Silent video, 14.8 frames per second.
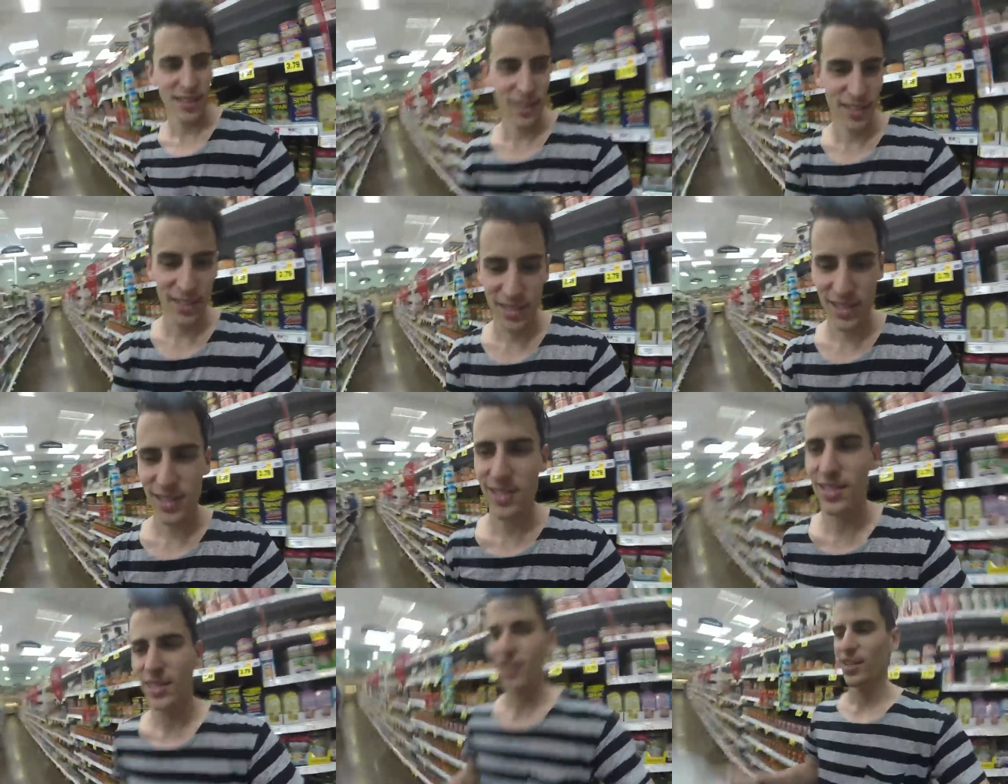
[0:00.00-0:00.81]

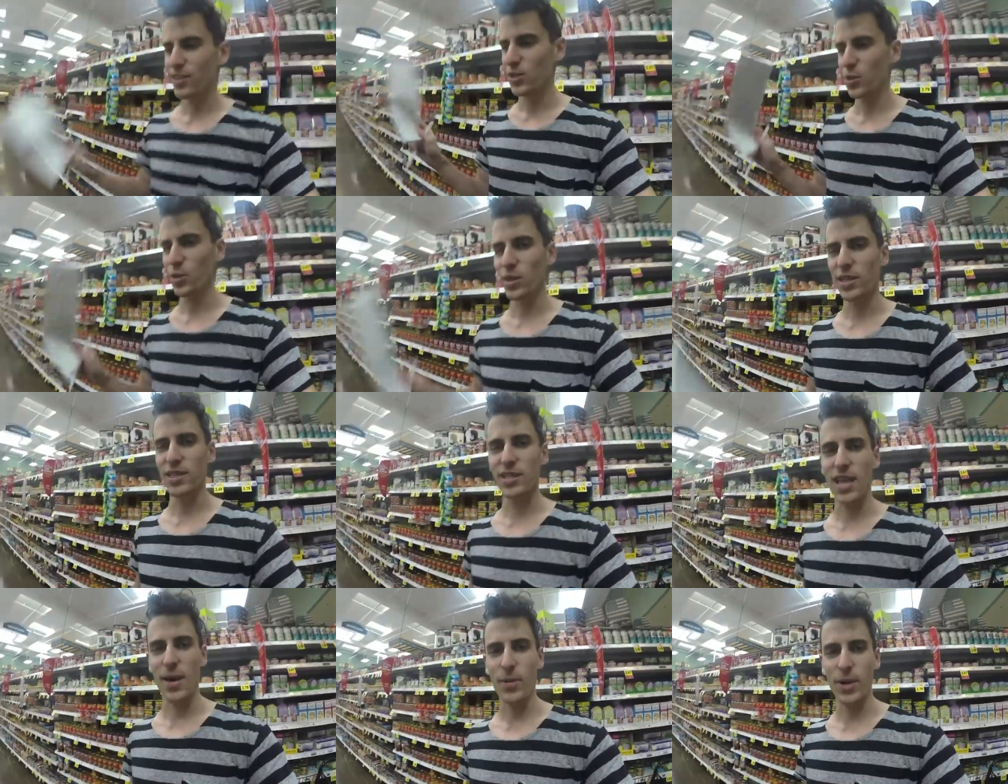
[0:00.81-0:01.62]
lists, two
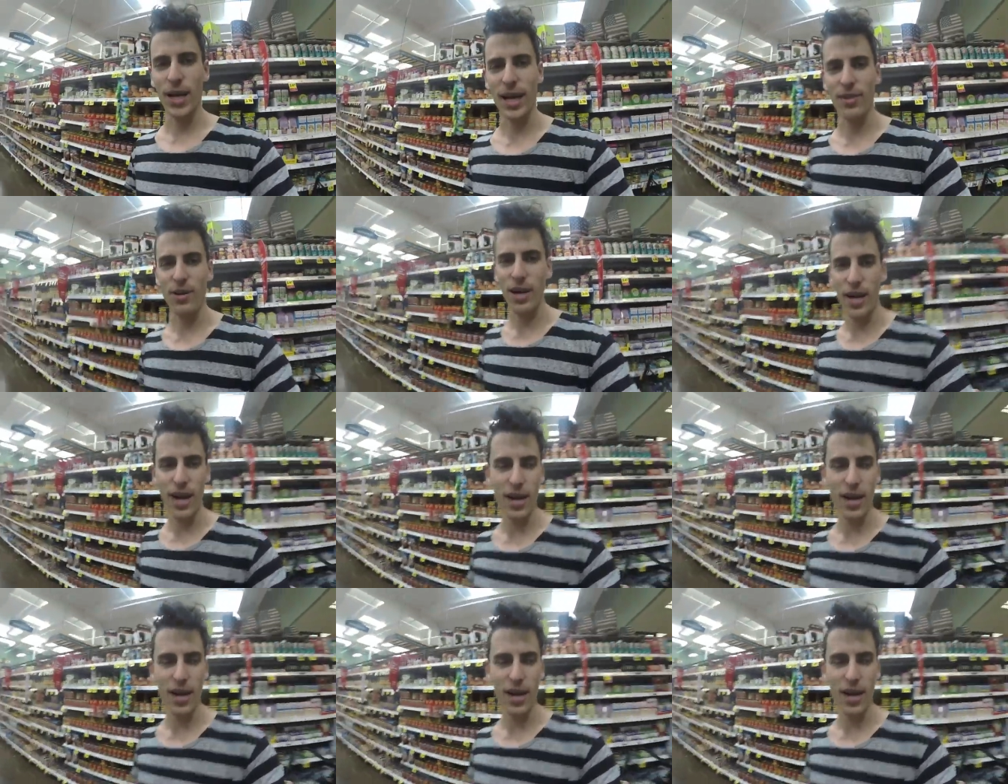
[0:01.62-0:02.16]
lists happening right